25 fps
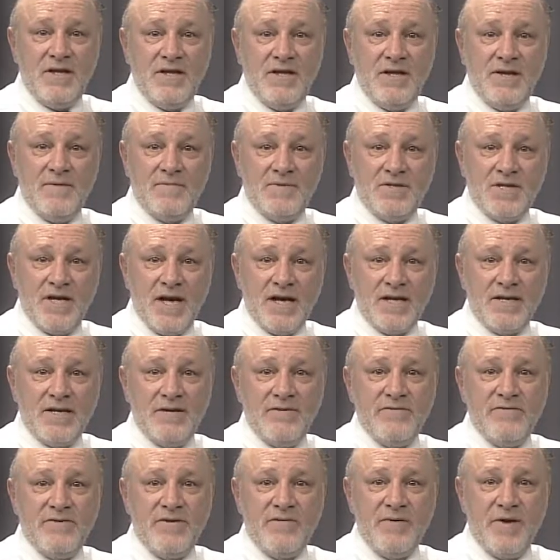the
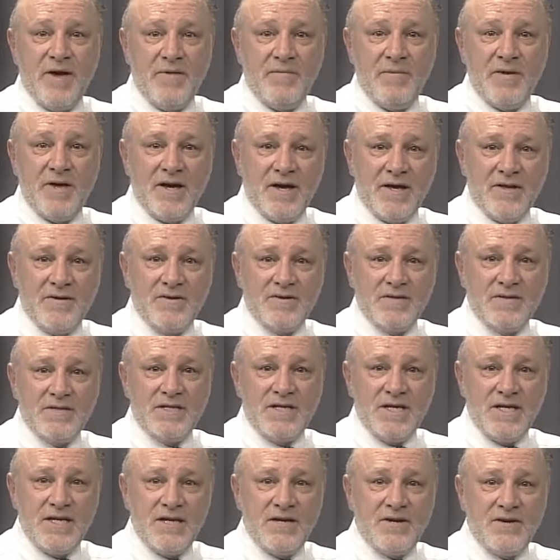objective of helping
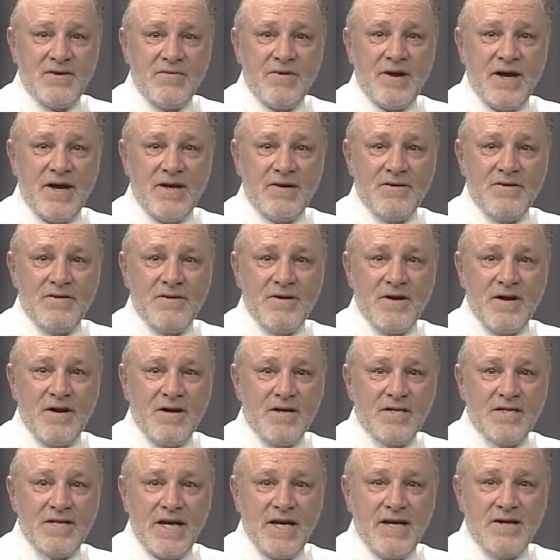others in and around
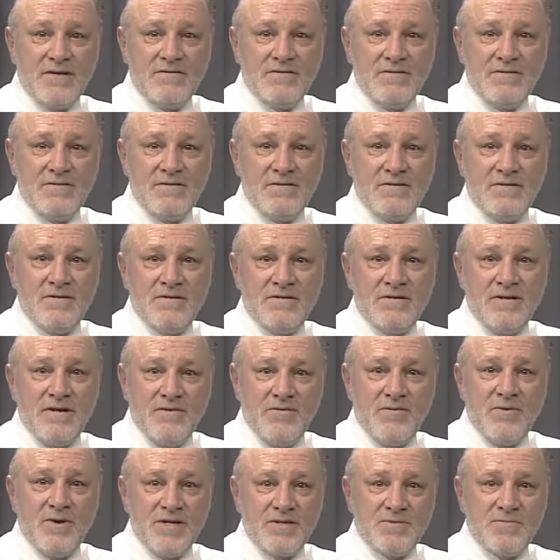our town
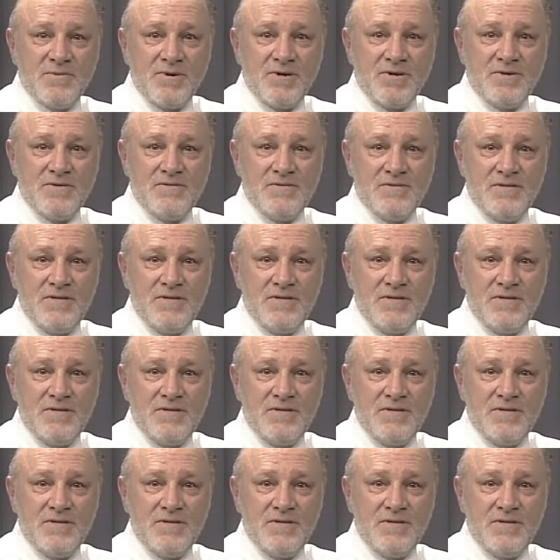of Westborough.